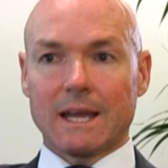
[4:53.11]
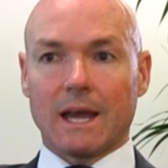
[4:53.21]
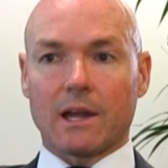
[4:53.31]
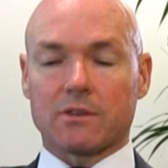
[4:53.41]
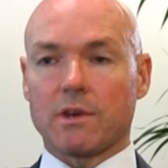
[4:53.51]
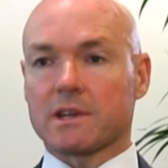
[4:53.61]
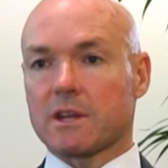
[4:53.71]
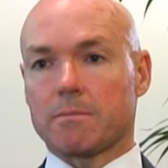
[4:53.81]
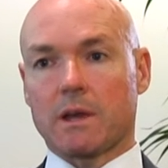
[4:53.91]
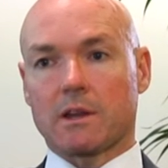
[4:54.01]
It's
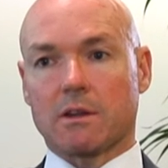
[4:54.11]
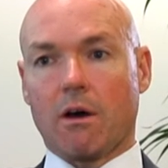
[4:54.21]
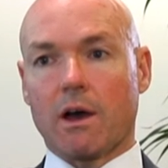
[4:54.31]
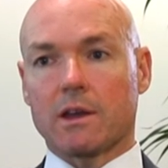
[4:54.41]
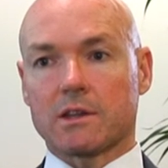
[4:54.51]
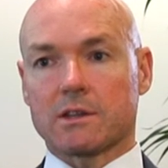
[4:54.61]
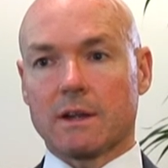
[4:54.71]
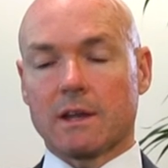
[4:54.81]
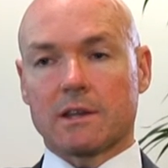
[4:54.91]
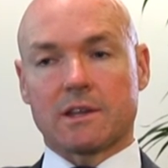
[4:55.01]
recently been as high as
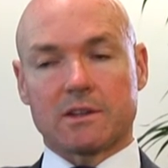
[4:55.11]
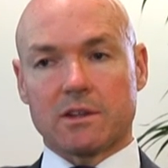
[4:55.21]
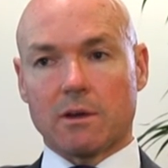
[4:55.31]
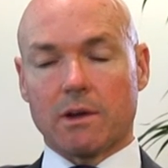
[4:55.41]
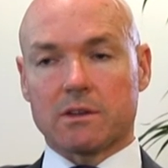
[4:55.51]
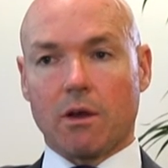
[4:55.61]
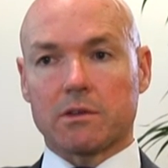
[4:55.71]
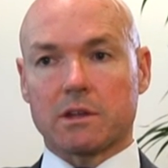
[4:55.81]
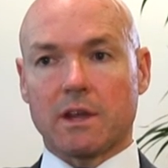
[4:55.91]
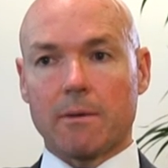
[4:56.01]
60 US
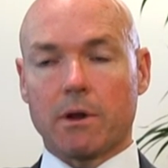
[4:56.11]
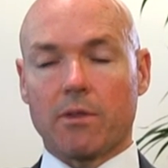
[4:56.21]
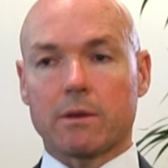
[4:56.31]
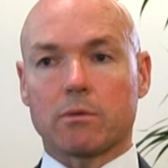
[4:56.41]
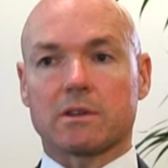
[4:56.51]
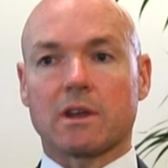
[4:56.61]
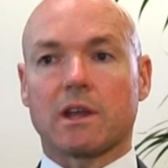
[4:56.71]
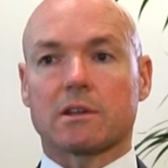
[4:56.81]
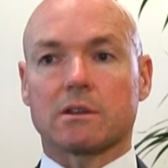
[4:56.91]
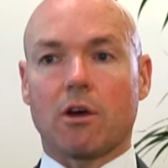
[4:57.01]
dollars a tonne, but I think we'll see
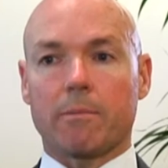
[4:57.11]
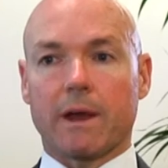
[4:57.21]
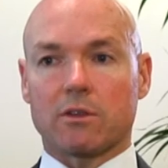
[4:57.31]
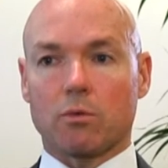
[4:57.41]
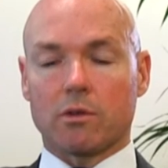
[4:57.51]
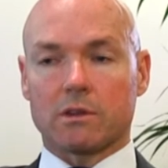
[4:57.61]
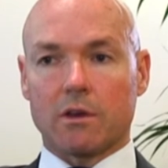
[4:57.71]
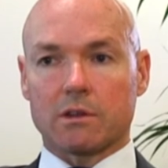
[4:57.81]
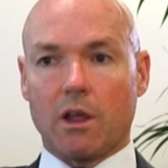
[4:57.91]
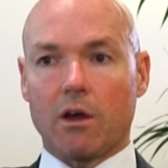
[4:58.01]
that slide back towards
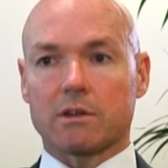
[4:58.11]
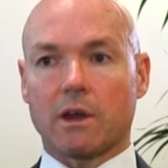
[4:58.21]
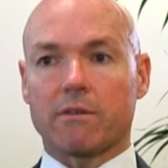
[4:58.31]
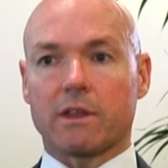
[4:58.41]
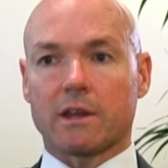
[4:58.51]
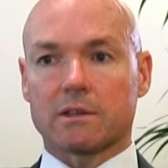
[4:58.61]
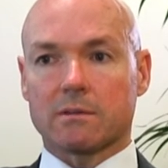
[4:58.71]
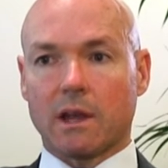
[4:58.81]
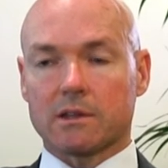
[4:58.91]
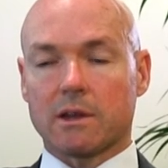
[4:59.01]
those lows over the
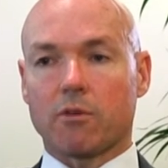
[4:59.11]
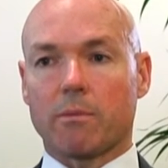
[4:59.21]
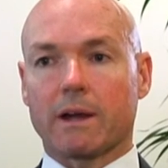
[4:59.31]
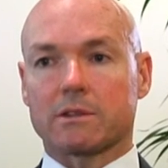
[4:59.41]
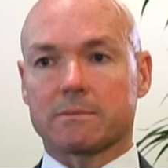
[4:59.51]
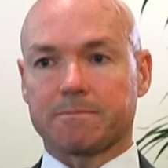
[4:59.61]
next several months.